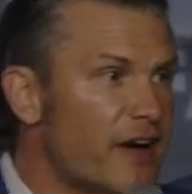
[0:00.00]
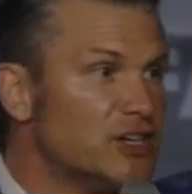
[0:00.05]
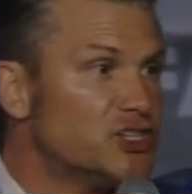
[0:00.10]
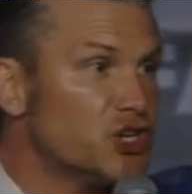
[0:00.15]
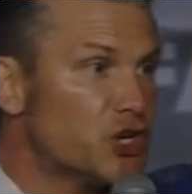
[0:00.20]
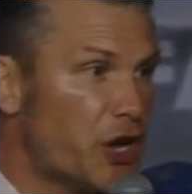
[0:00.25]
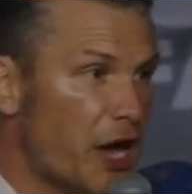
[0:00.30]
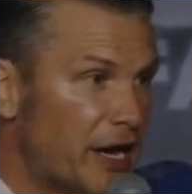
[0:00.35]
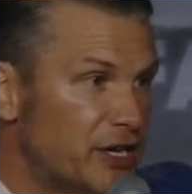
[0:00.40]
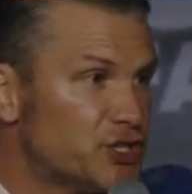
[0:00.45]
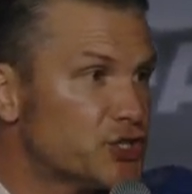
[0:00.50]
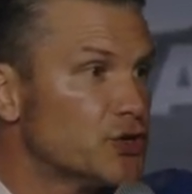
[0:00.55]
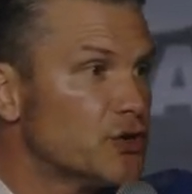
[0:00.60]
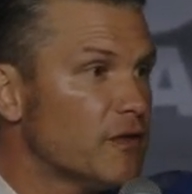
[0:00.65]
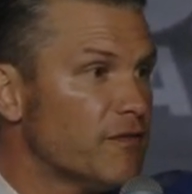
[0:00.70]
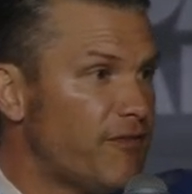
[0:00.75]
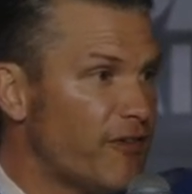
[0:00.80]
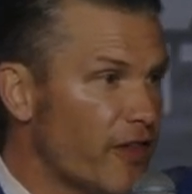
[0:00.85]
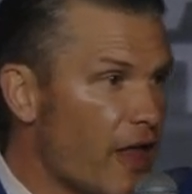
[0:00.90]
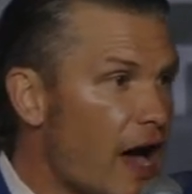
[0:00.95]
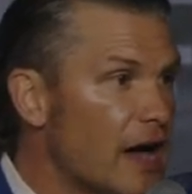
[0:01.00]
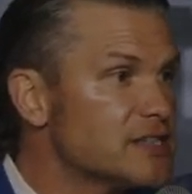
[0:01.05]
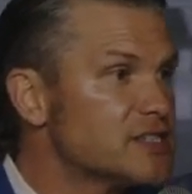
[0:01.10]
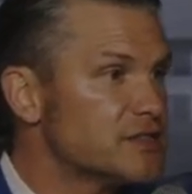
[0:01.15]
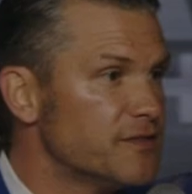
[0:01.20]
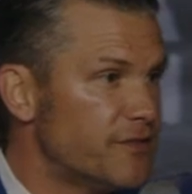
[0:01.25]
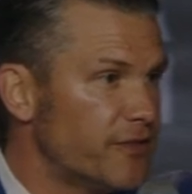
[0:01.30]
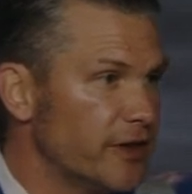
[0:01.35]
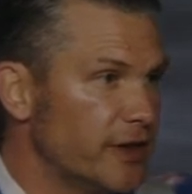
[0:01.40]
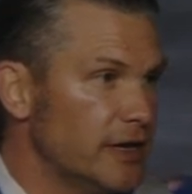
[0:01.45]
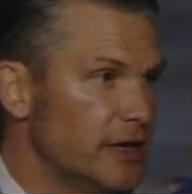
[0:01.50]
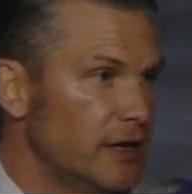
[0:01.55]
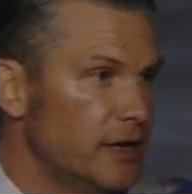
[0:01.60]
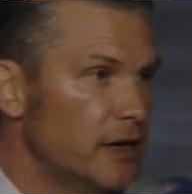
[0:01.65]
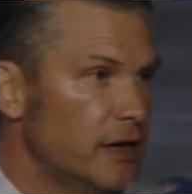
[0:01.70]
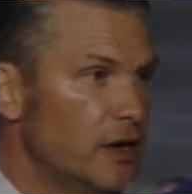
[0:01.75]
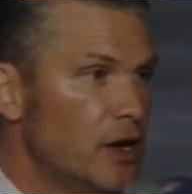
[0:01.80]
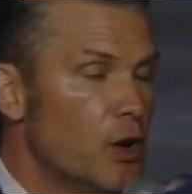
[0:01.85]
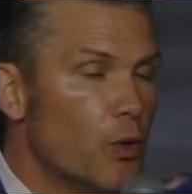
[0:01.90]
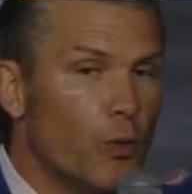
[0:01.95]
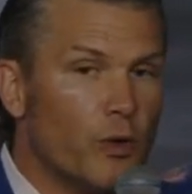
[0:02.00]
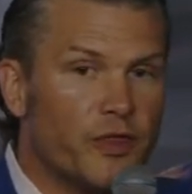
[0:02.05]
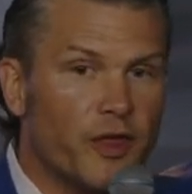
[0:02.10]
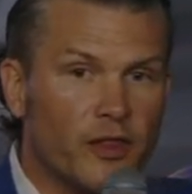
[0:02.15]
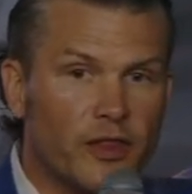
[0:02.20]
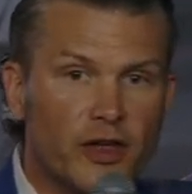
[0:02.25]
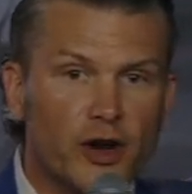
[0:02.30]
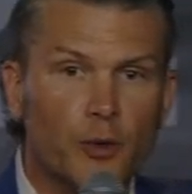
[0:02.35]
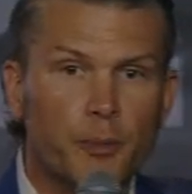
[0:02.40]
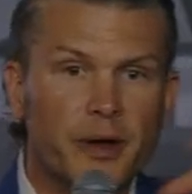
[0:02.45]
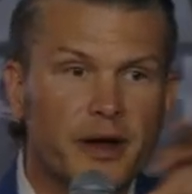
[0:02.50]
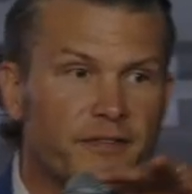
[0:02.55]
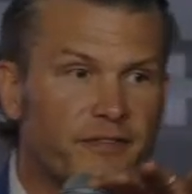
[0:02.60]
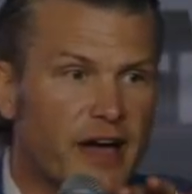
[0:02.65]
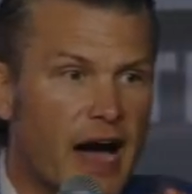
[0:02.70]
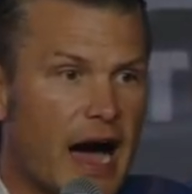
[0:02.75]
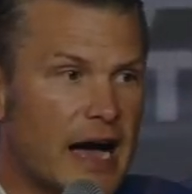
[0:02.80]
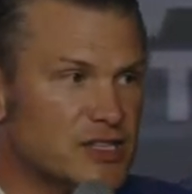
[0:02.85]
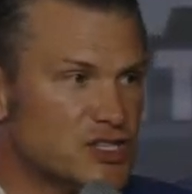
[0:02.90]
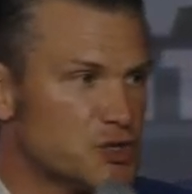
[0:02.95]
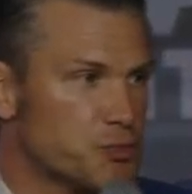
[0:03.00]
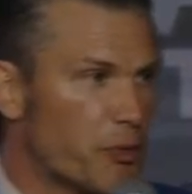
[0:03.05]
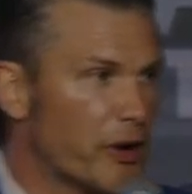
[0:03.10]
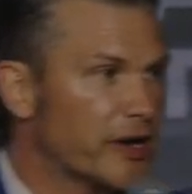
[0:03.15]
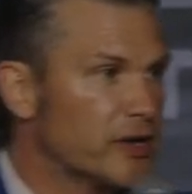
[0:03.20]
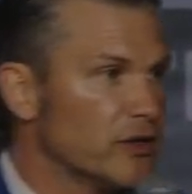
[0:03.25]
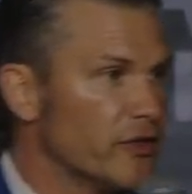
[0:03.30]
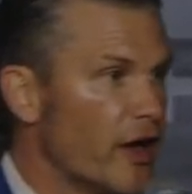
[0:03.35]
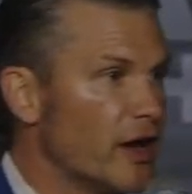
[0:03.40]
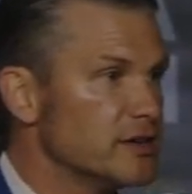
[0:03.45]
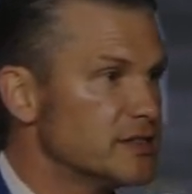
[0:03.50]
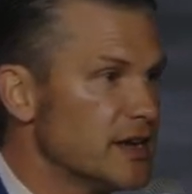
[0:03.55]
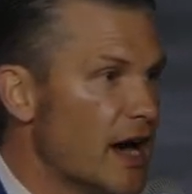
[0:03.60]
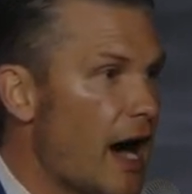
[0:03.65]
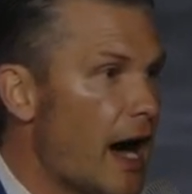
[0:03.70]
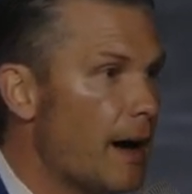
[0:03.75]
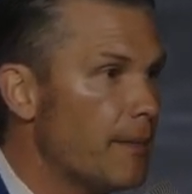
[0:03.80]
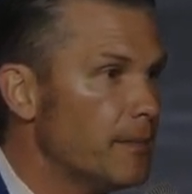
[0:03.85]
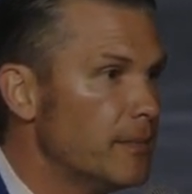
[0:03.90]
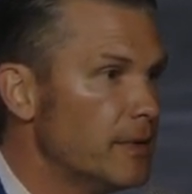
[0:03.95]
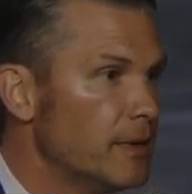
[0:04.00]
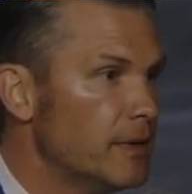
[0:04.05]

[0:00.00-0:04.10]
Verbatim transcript: educational philosophy with a little bit of God sprinkled on top,